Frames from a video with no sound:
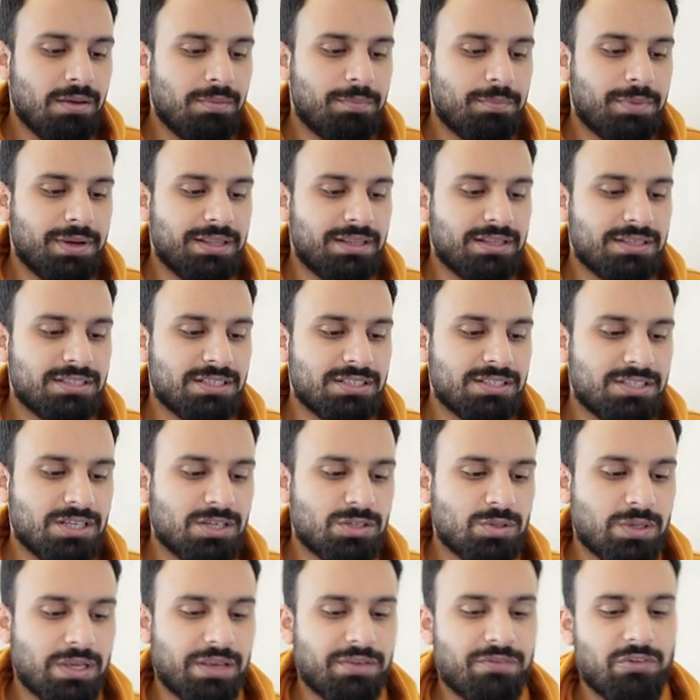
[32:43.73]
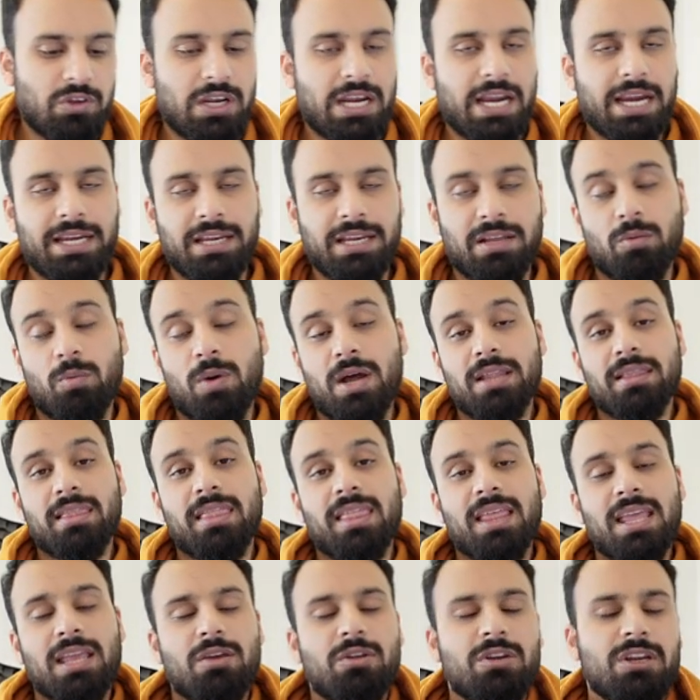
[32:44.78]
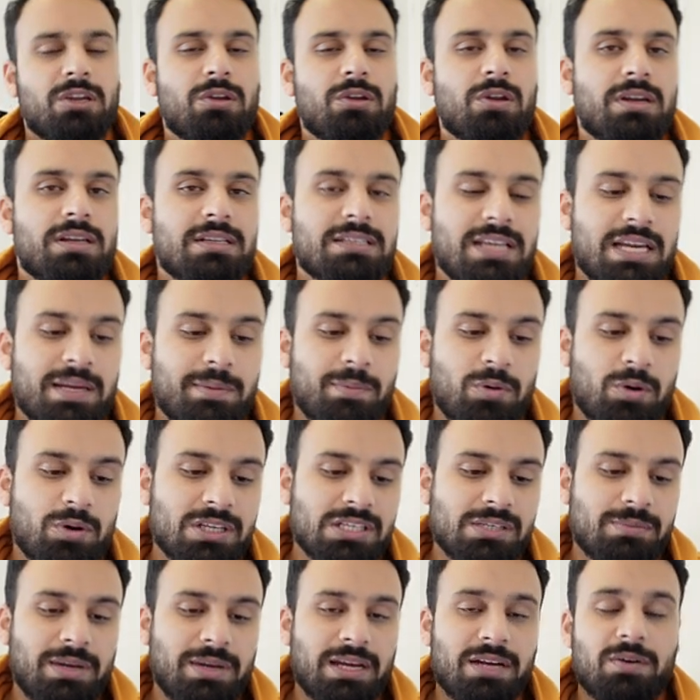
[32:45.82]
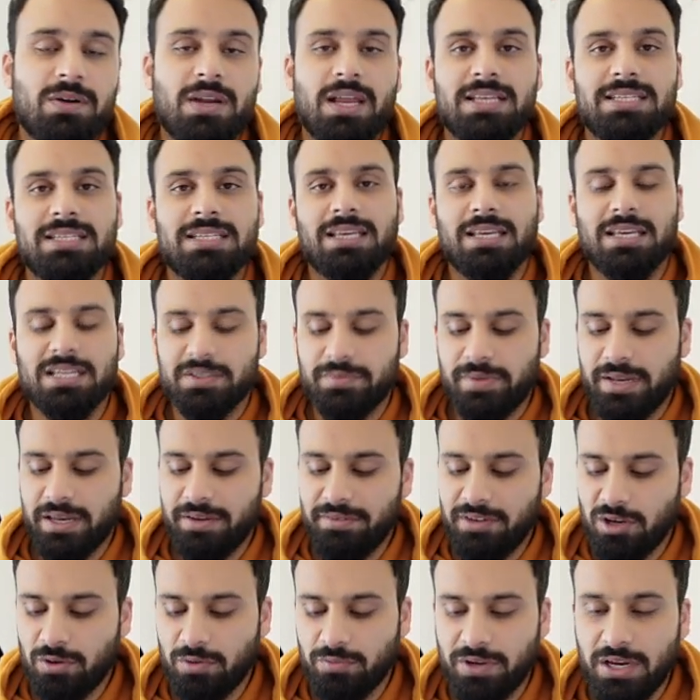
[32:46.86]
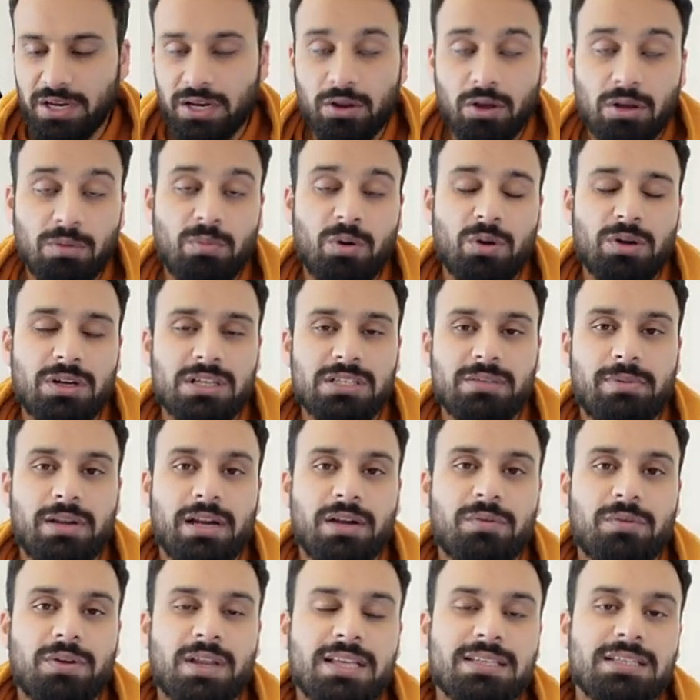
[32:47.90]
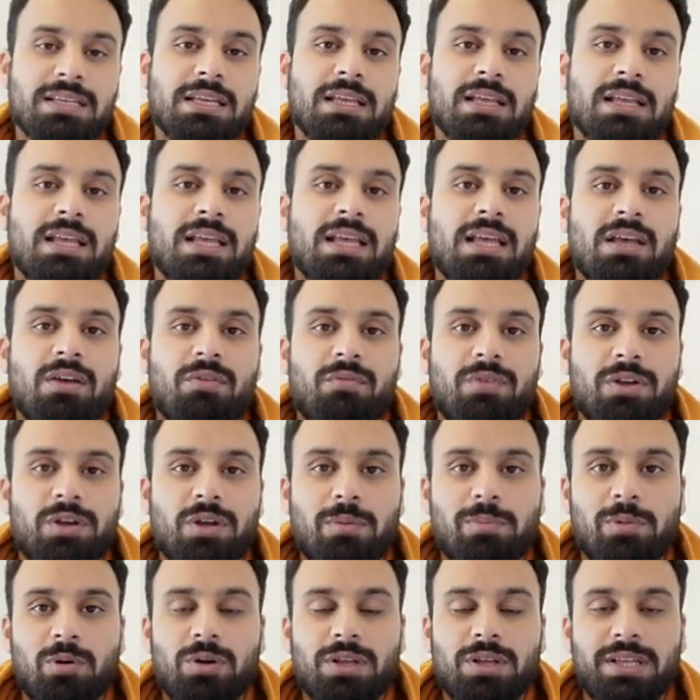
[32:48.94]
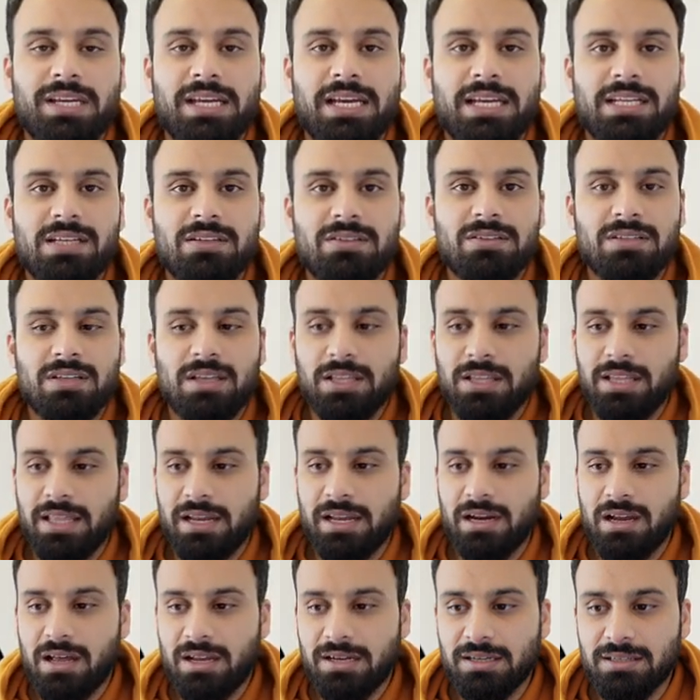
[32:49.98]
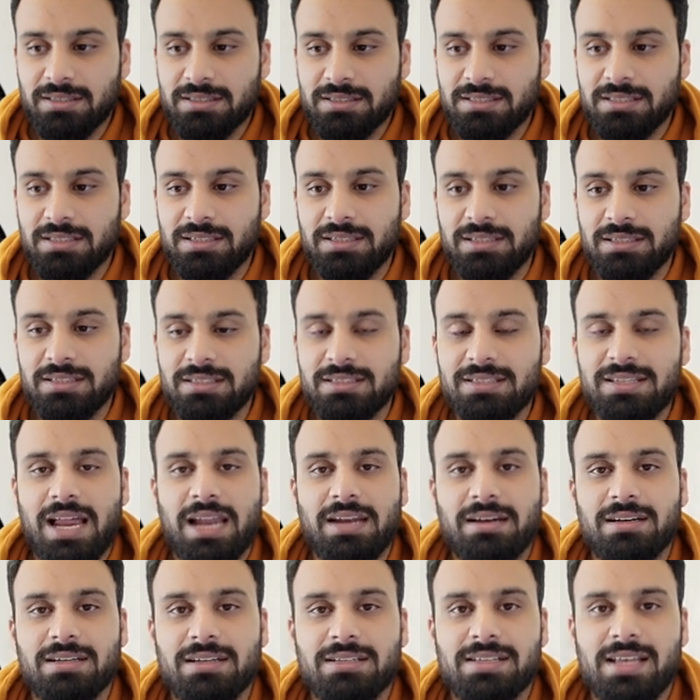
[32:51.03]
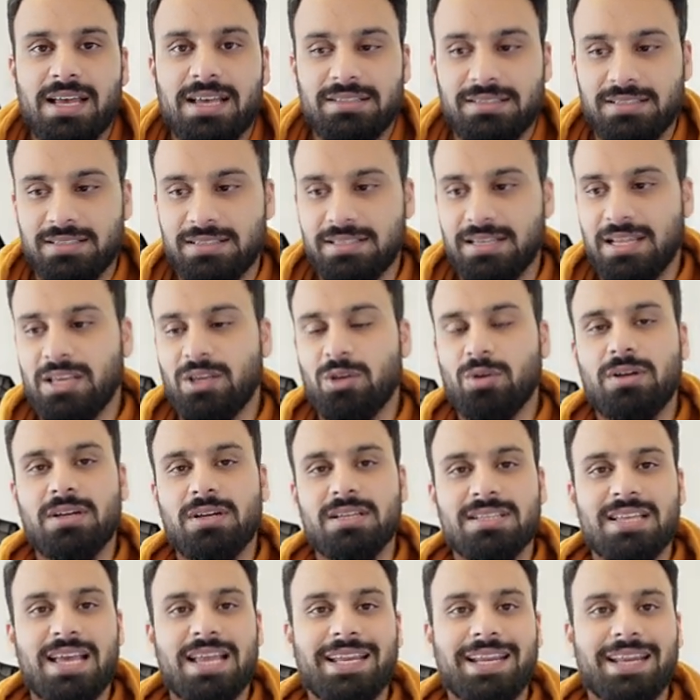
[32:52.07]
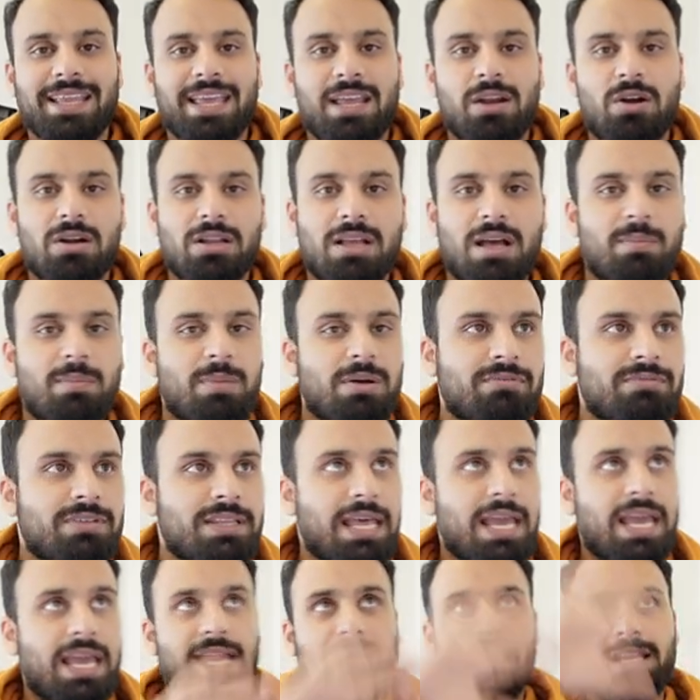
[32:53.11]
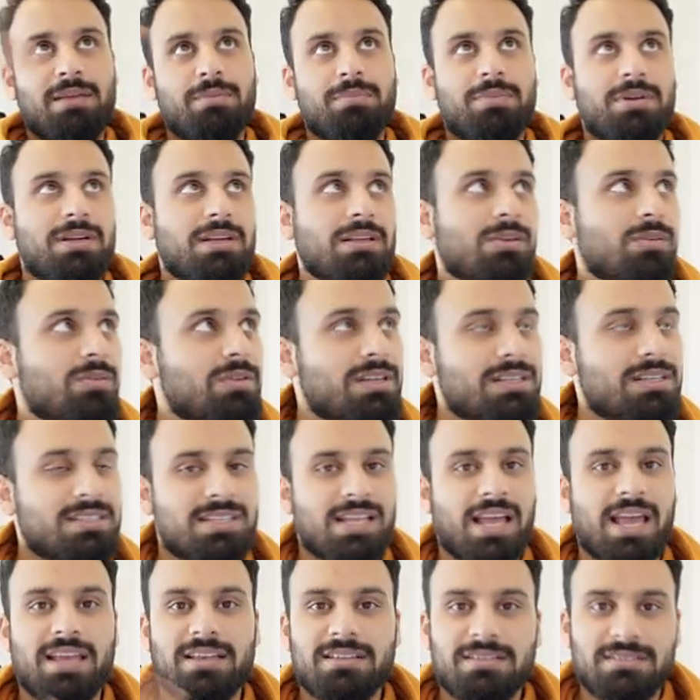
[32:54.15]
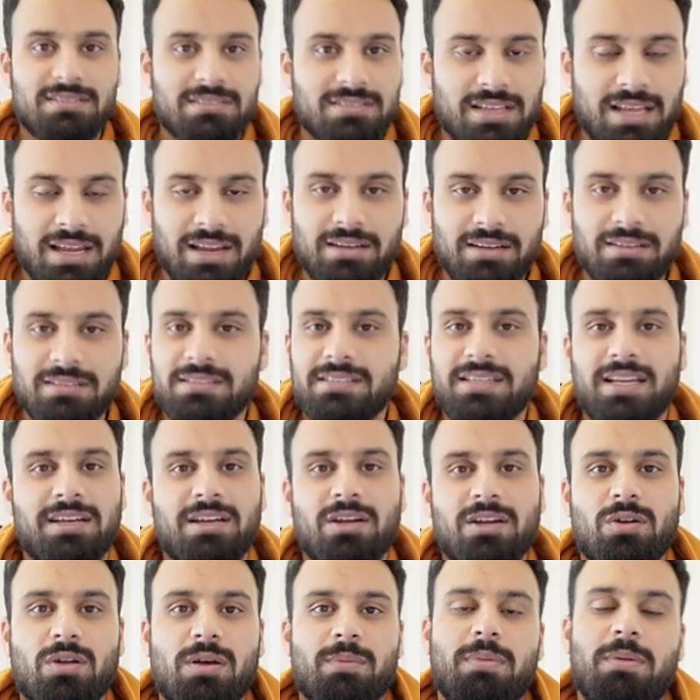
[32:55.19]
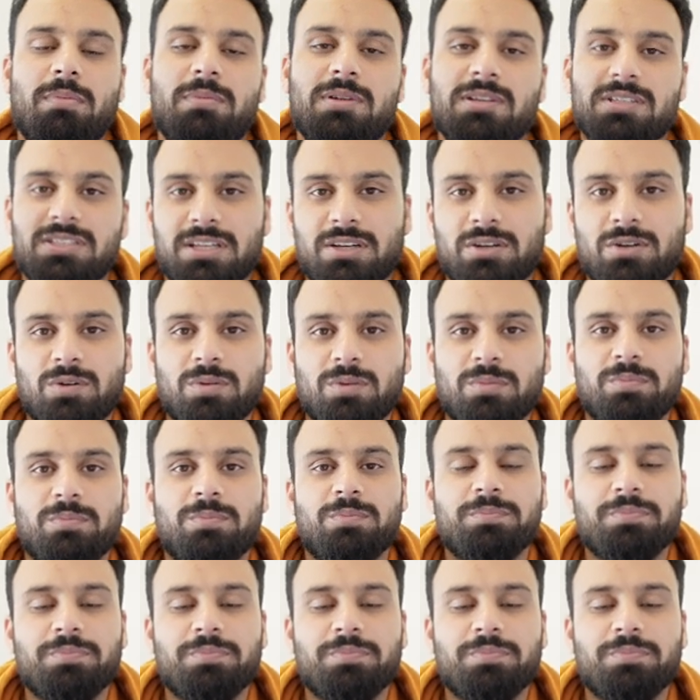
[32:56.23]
but this is just to give you an idea. One thing you need to understand about display advertising is whenever you, we are talking about display advertising, when you upload creatives, there are certain standard sizes. Like your designer cannot come up with any particular size and send it to a publisher to